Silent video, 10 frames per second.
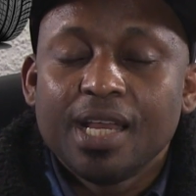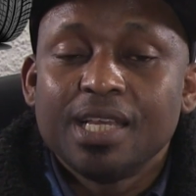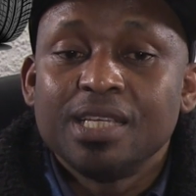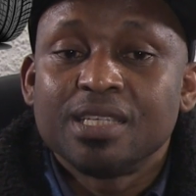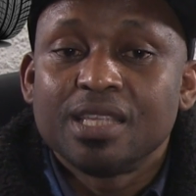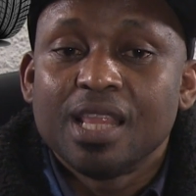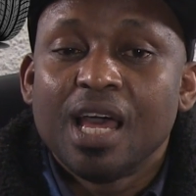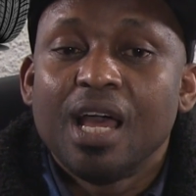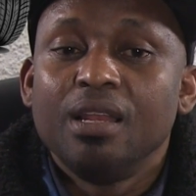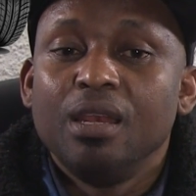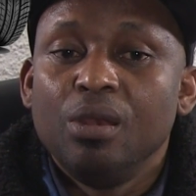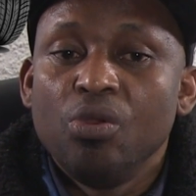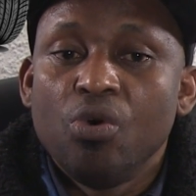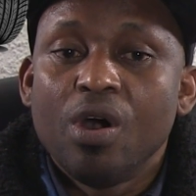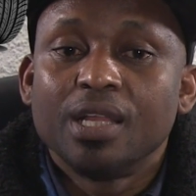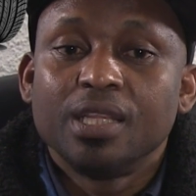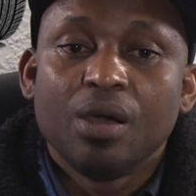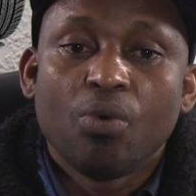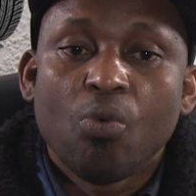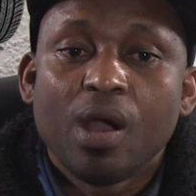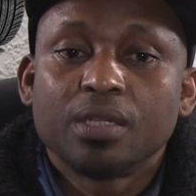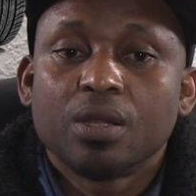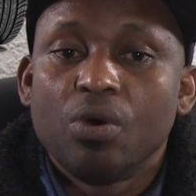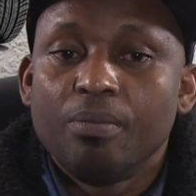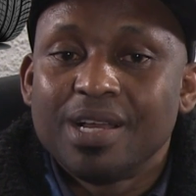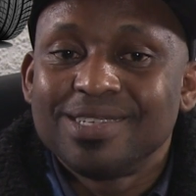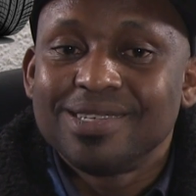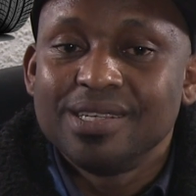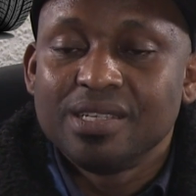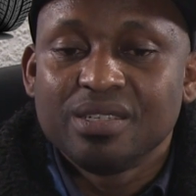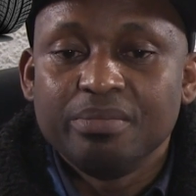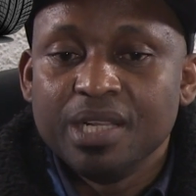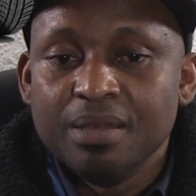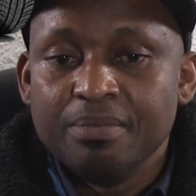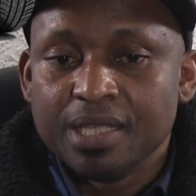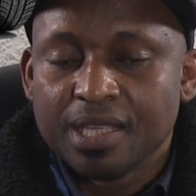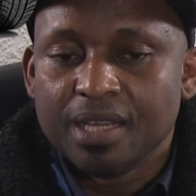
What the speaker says: is now lower than 1.6 mm,